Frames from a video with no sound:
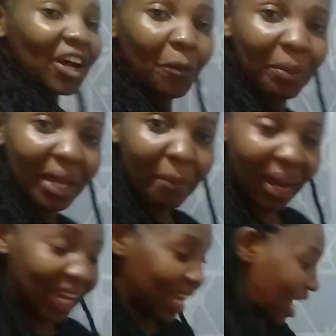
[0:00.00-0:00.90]
now pick my
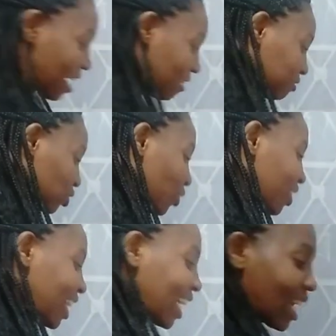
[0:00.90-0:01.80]
knife so
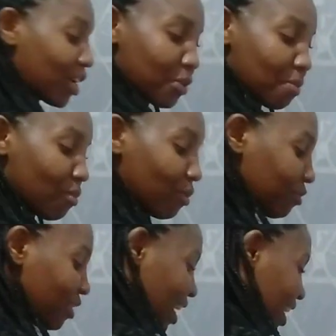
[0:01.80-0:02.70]
that I can remove the